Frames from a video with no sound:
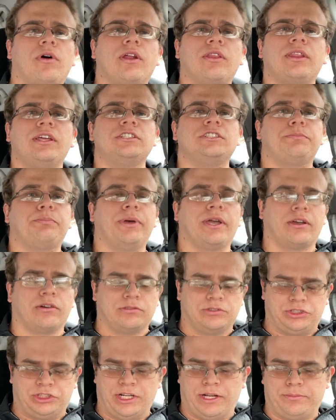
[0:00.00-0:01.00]
of these pickle
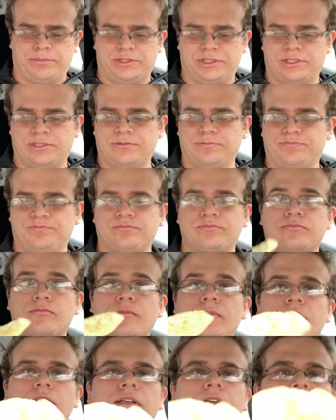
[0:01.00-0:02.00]
chips.
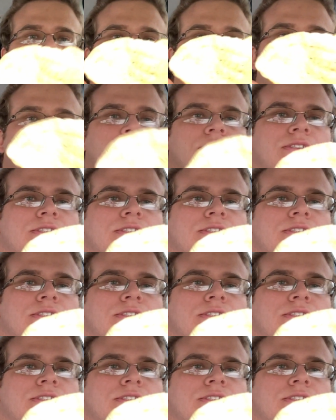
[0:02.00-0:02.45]
You can